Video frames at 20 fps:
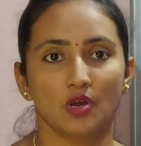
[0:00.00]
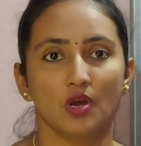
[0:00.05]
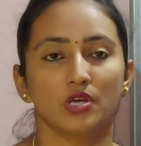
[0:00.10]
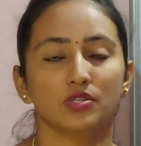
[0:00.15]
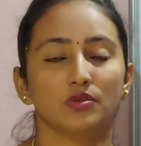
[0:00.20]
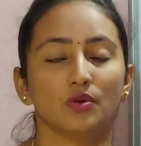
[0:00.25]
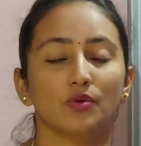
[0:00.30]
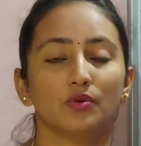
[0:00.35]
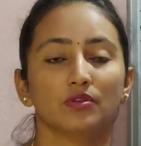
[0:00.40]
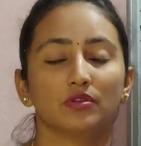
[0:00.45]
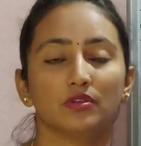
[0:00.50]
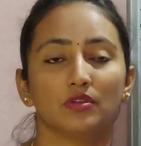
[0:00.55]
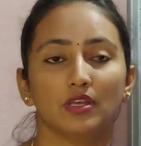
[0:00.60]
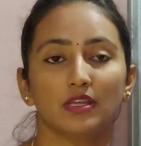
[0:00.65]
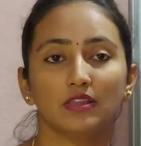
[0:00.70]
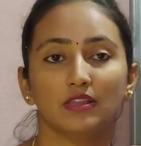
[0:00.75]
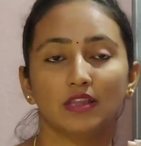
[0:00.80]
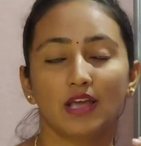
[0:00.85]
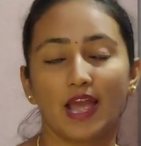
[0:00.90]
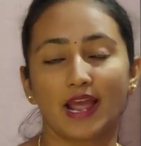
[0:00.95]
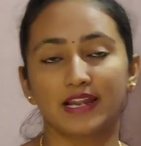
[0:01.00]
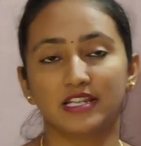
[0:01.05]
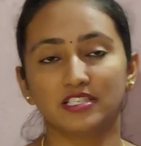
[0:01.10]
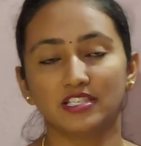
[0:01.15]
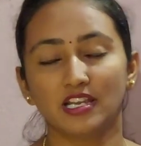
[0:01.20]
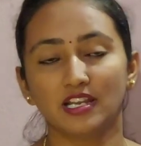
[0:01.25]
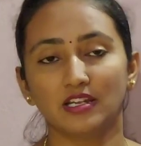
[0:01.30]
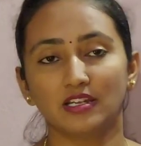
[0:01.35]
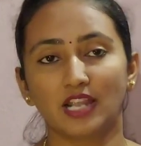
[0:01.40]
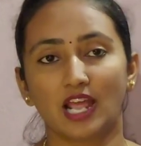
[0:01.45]
So in the
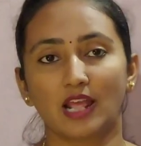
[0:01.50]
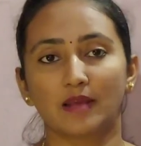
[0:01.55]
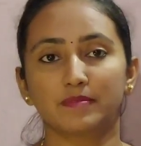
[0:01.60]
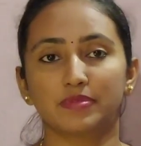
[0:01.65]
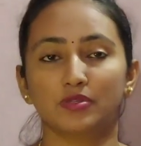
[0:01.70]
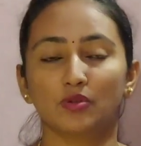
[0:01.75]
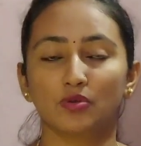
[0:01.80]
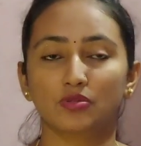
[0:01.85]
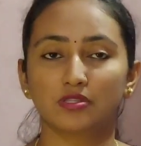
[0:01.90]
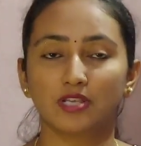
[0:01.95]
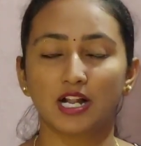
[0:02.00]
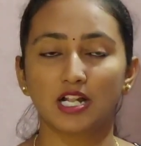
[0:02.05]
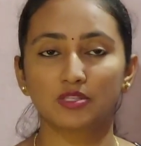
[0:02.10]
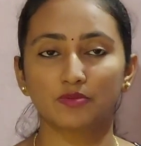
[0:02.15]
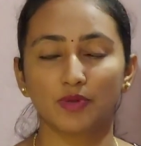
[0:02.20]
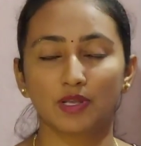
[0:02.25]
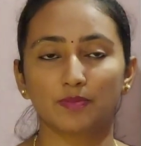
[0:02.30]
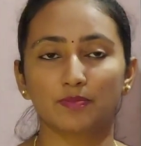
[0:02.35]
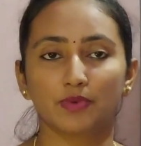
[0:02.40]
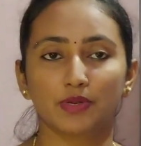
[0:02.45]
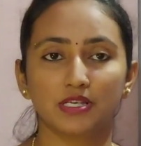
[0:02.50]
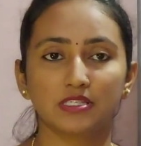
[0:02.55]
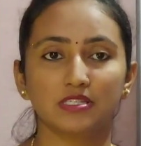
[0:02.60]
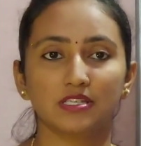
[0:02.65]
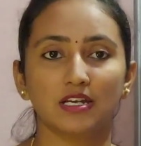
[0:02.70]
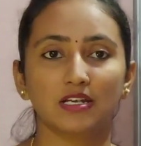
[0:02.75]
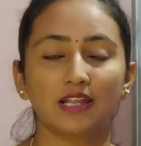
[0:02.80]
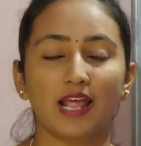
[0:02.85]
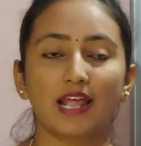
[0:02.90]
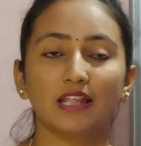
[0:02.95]
ancient times those cells were
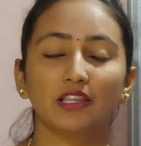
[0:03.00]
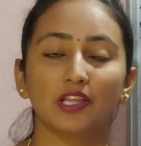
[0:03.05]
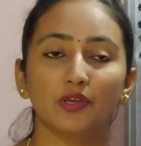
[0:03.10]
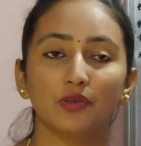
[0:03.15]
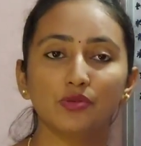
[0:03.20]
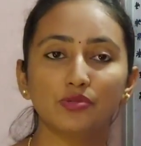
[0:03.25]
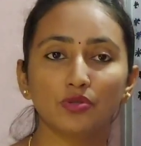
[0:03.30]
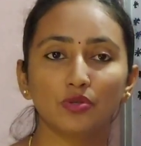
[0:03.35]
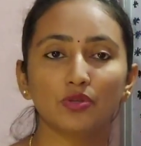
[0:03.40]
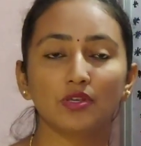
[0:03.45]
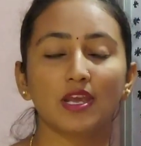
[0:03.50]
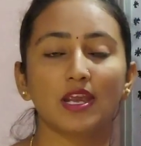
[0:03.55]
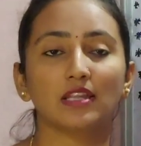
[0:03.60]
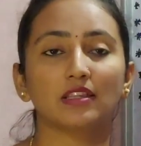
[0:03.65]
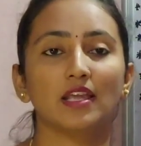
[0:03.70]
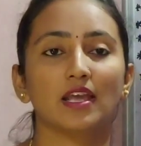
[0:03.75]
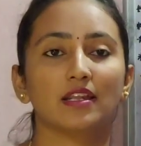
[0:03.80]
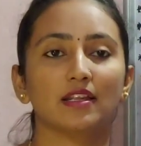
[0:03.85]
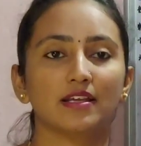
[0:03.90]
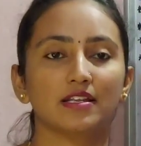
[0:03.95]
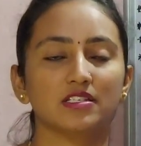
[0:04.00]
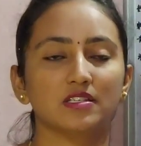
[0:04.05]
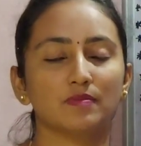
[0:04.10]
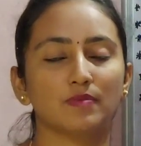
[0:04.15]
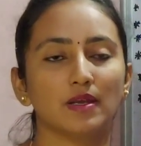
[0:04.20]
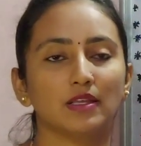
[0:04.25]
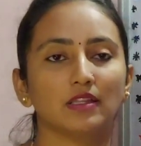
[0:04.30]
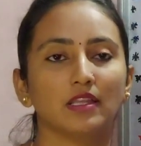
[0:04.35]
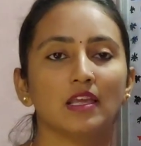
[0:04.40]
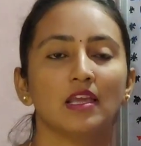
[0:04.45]
present and they used to get the energy
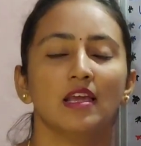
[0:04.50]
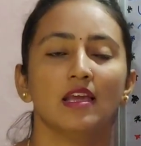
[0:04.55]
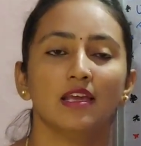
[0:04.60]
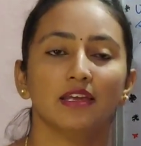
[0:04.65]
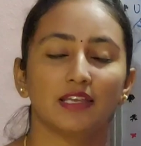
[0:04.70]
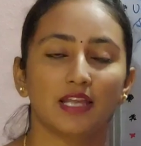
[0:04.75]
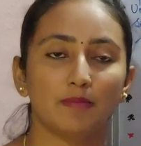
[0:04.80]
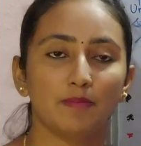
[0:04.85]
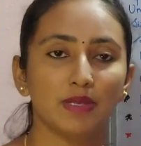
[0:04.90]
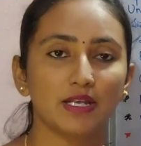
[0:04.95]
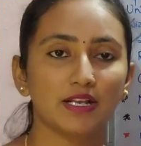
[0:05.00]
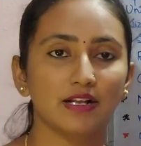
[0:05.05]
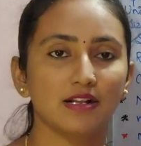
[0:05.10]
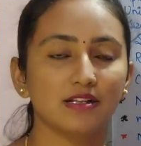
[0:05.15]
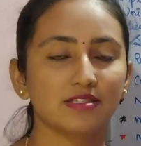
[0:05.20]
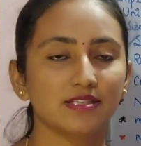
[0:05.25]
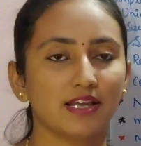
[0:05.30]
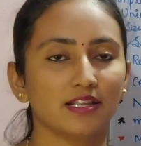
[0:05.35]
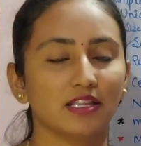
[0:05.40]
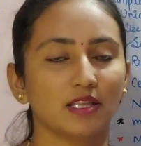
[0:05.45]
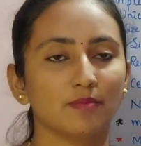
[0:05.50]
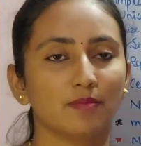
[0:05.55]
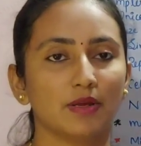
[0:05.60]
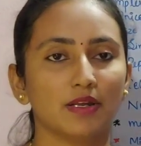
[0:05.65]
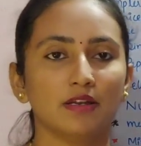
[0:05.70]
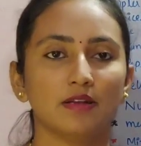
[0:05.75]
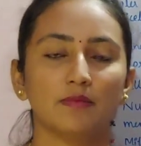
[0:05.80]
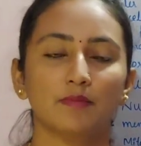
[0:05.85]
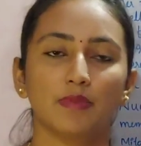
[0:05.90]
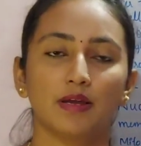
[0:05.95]
by the chemicals and
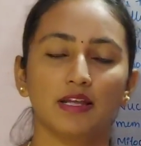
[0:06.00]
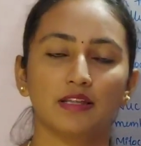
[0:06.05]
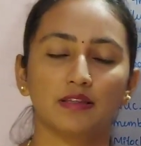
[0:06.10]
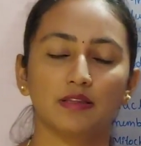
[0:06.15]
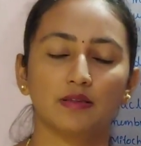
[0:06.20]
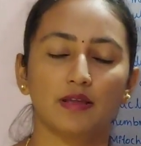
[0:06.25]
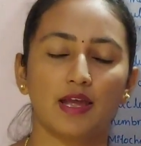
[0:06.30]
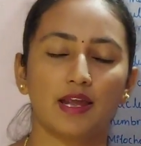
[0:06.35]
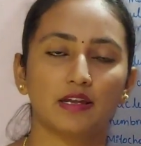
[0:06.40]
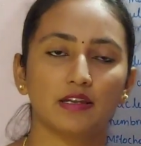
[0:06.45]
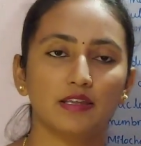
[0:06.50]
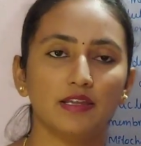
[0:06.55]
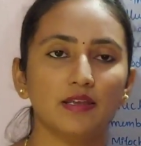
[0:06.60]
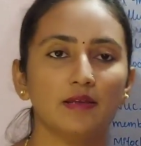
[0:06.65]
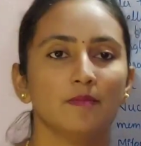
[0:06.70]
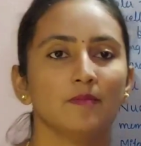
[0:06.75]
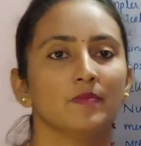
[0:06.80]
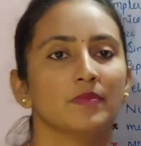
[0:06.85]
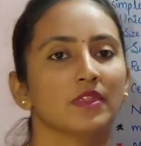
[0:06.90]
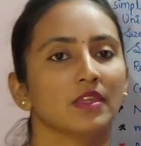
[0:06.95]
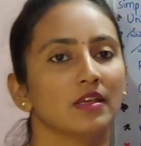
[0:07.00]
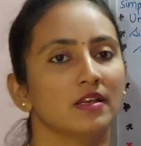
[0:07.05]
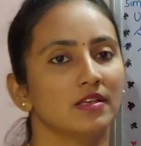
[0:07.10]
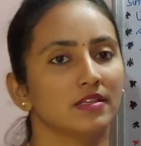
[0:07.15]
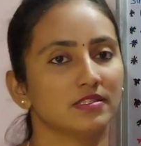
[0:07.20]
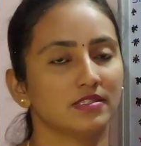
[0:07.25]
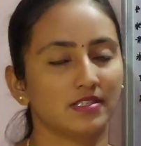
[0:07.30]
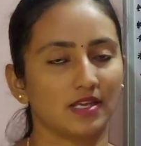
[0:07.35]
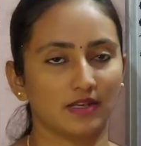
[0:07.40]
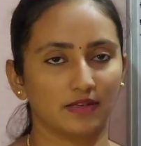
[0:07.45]
the
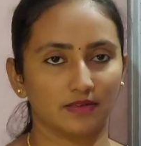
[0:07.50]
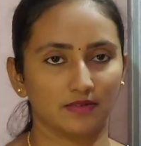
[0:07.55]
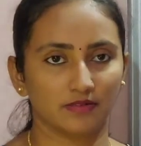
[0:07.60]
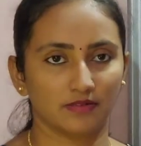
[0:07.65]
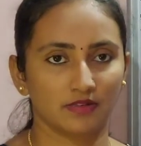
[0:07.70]
sun.